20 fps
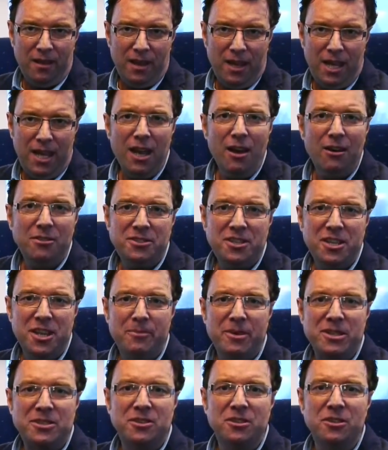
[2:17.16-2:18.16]

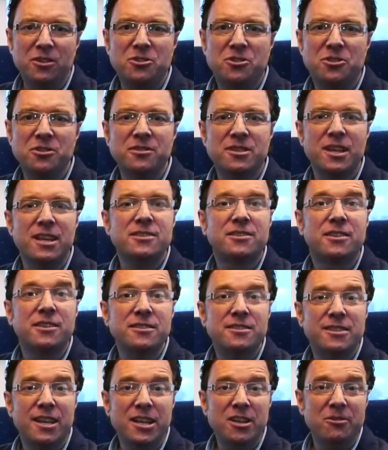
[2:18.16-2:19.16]
ERTMS Solutions is
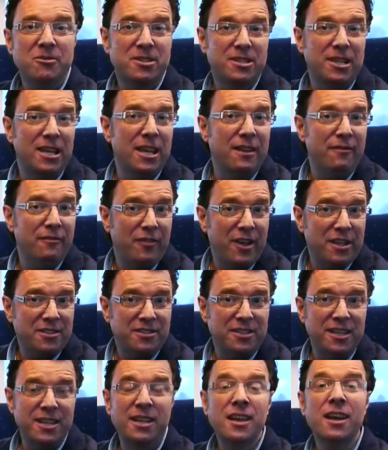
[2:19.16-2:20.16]
continuously
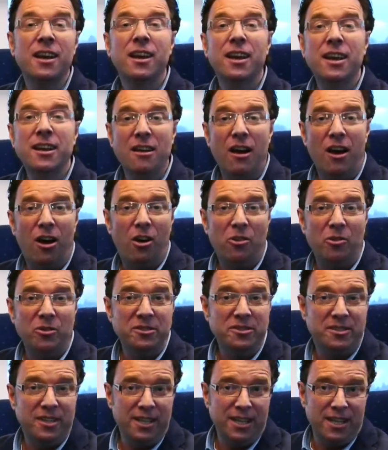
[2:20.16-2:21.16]
investing in
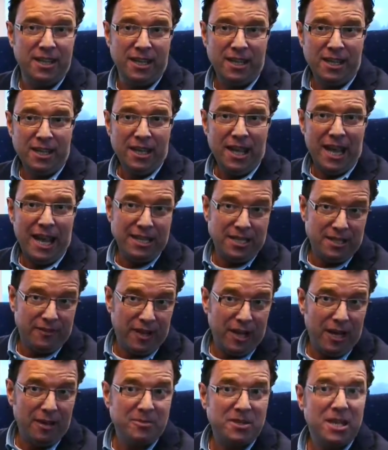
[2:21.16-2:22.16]
R&D and
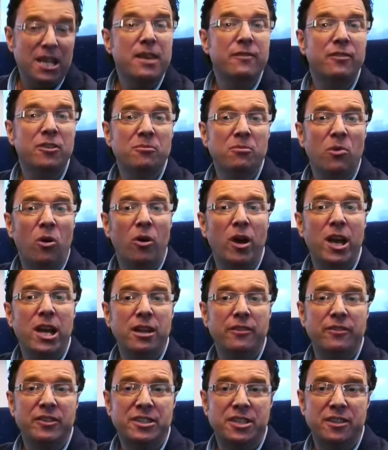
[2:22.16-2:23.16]
develops even more
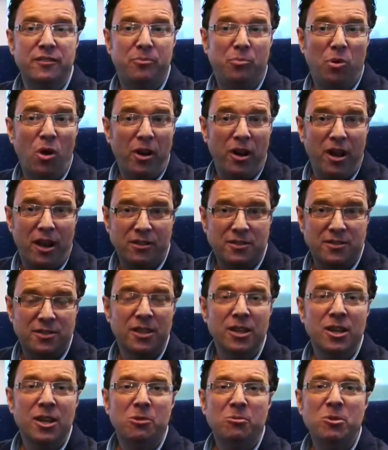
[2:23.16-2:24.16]
innovative products
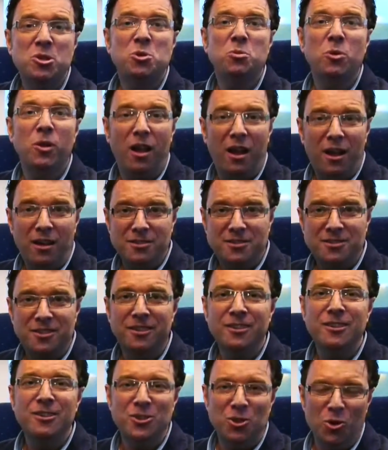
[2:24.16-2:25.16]
which will
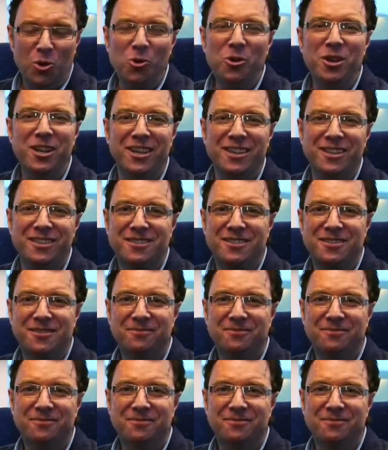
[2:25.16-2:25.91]
answer your needs.